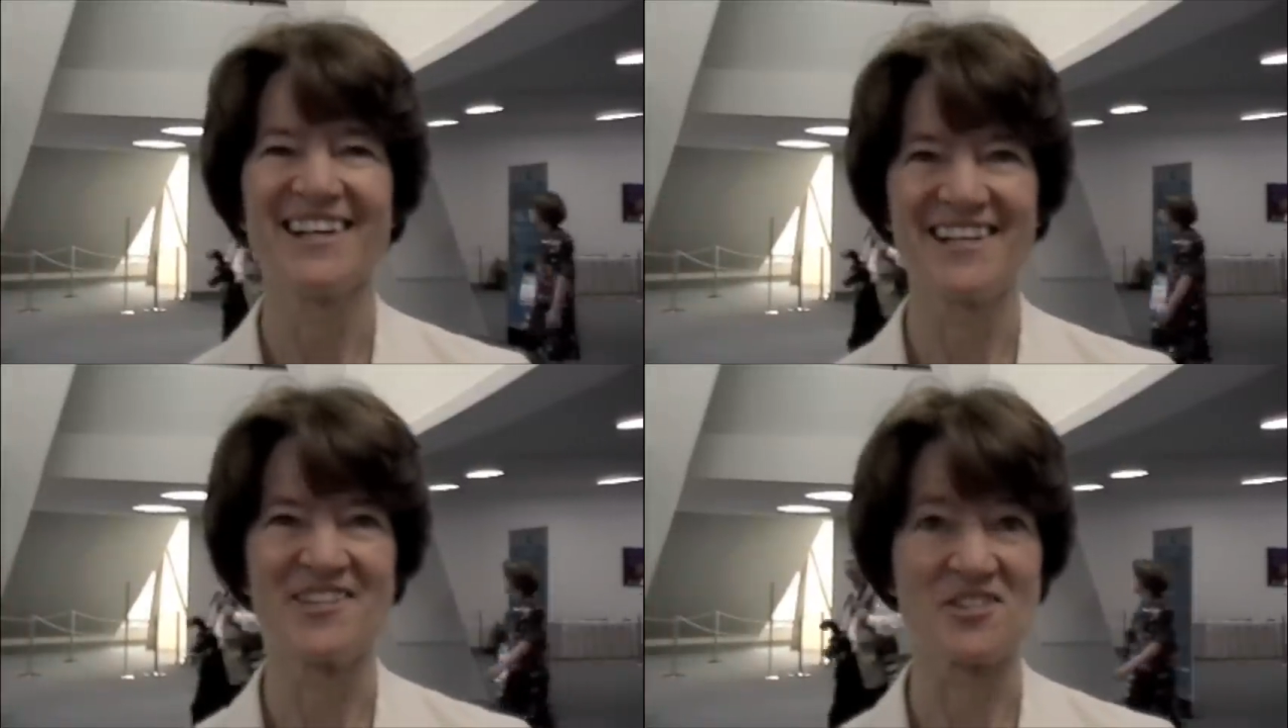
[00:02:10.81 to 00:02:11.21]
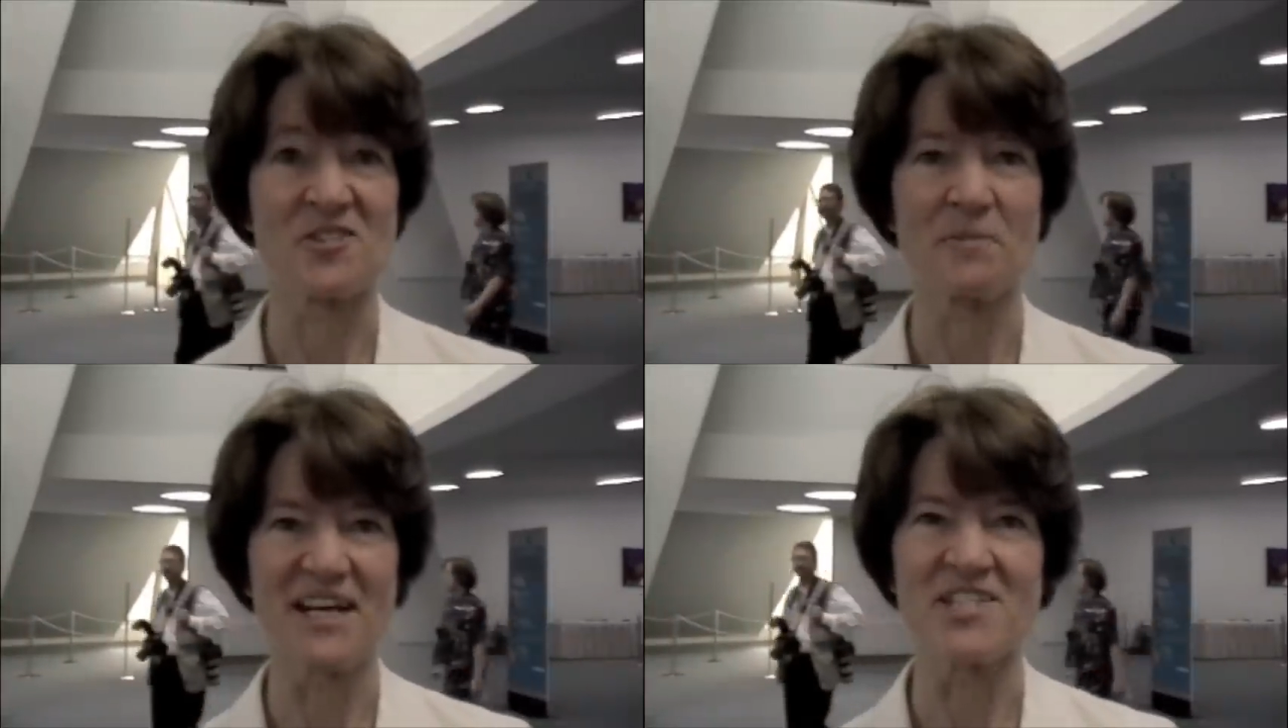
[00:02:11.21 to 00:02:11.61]
into
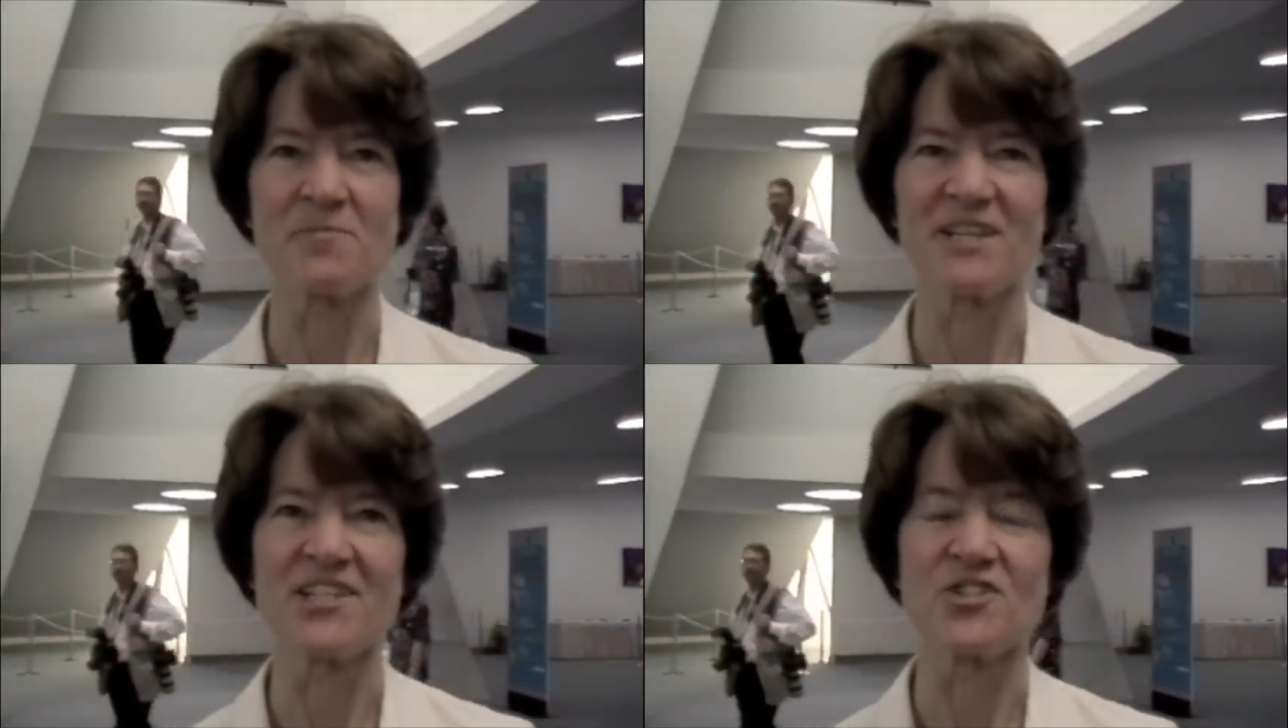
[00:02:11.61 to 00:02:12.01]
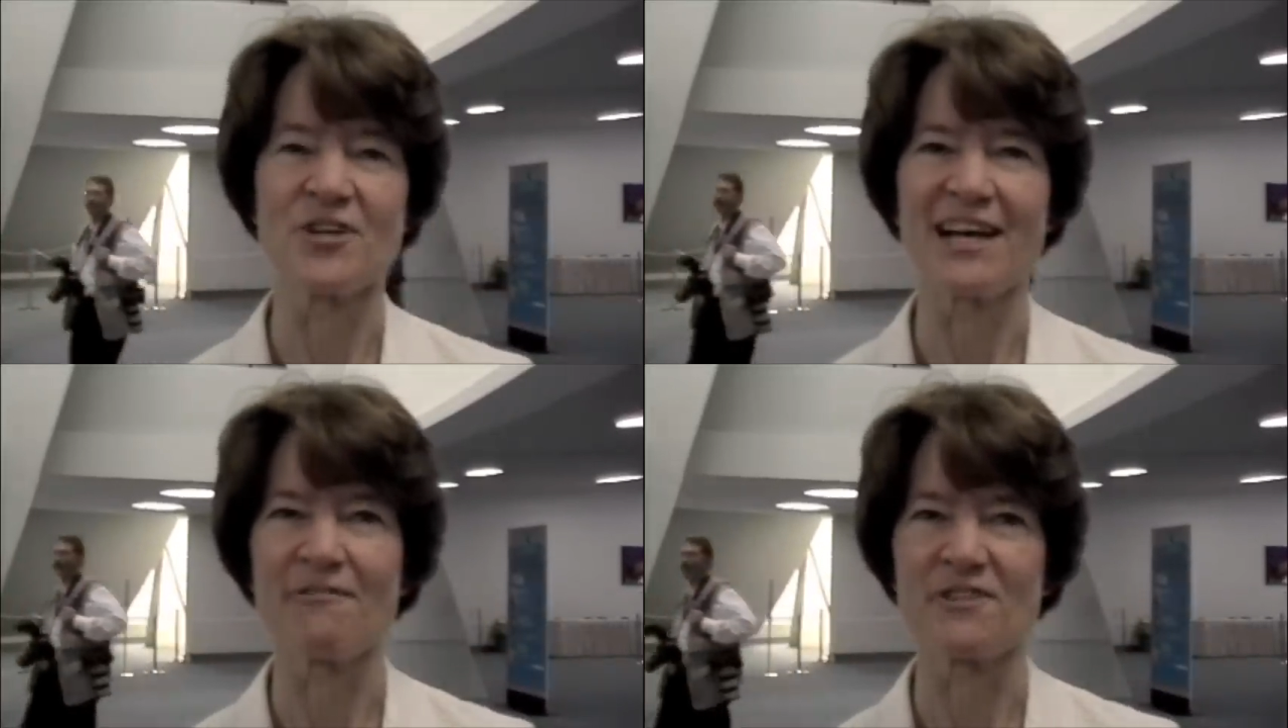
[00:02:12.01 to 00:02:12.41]
space because
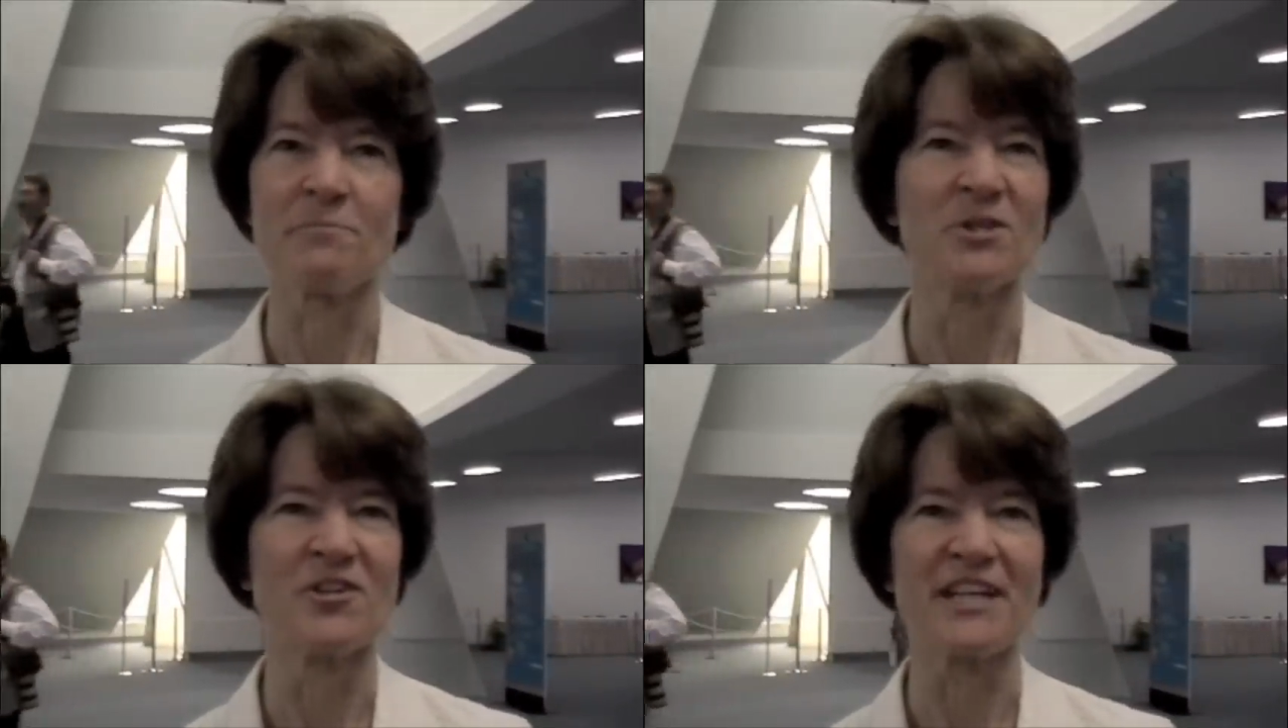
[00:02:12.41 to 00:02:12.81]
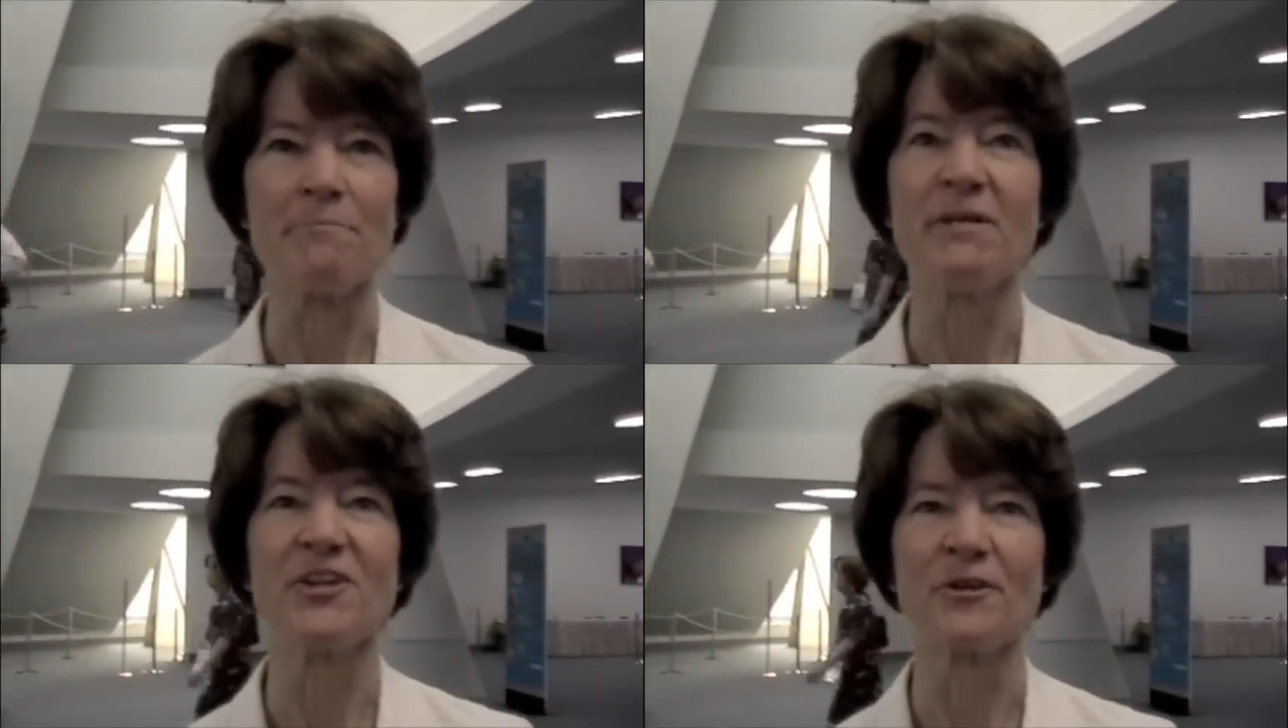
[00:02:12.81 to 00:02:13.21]
you have to build a
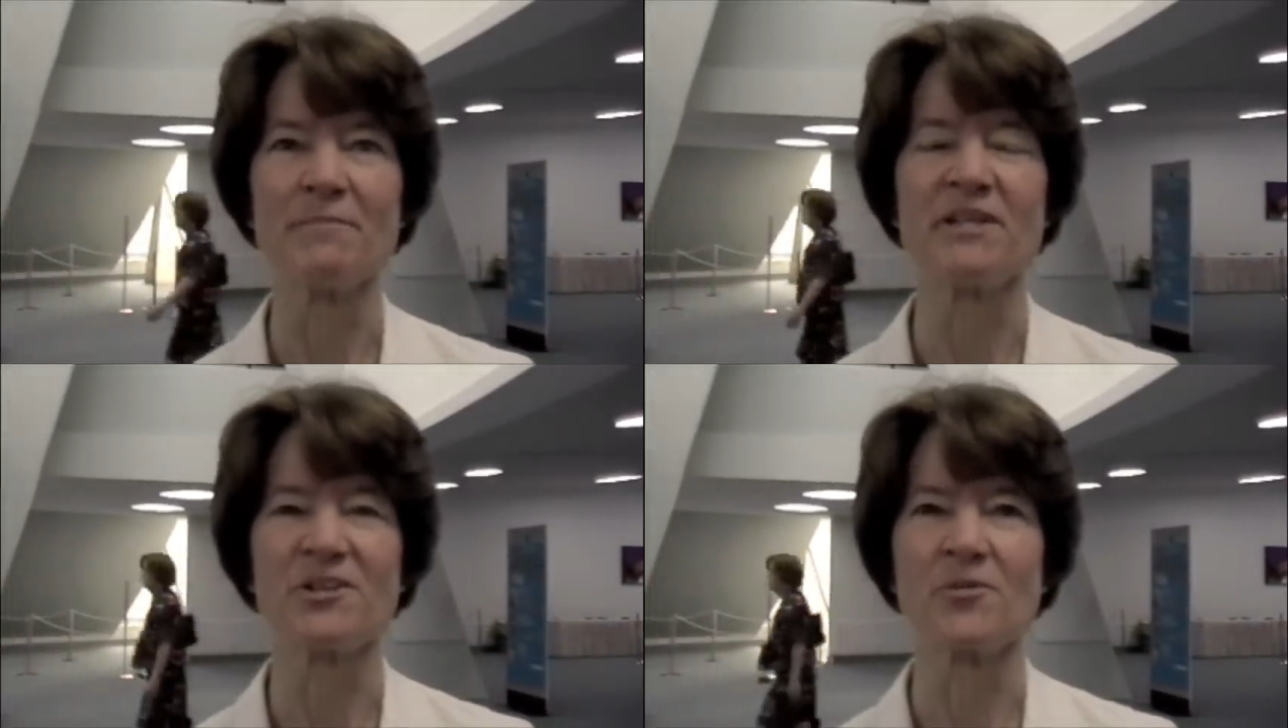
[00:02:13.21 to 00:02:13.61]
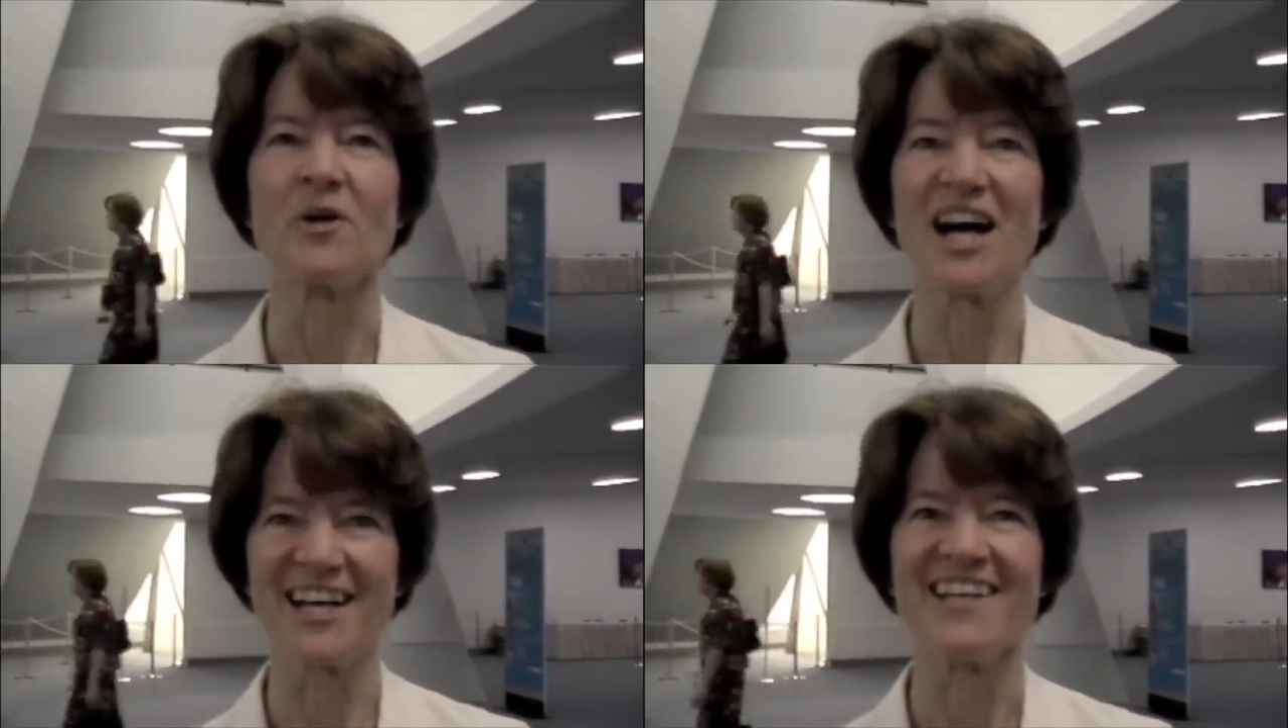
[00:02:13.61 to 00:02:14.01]
bigger and bigger
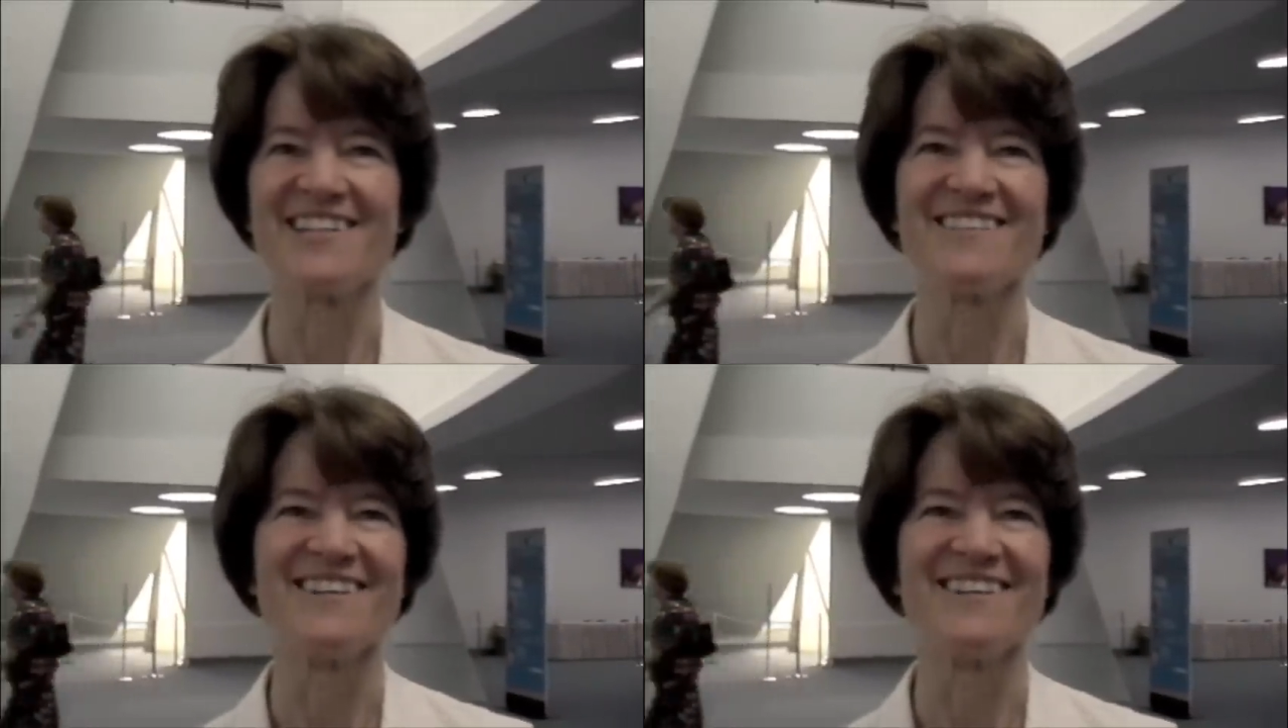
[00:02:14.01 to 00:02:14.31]
rocket